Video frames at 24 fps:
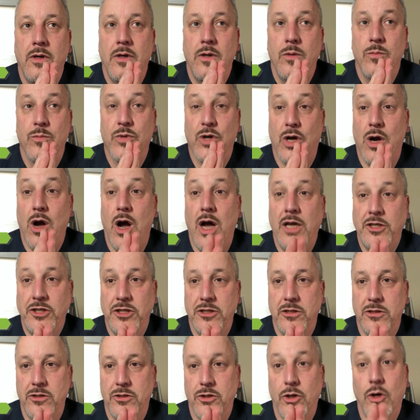
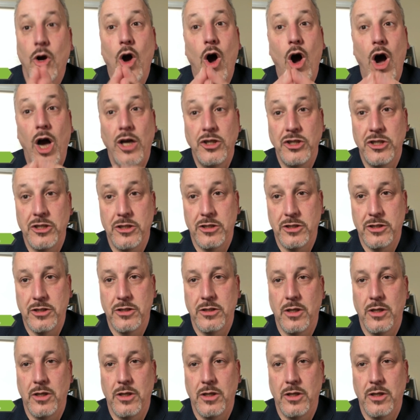precautions or cautious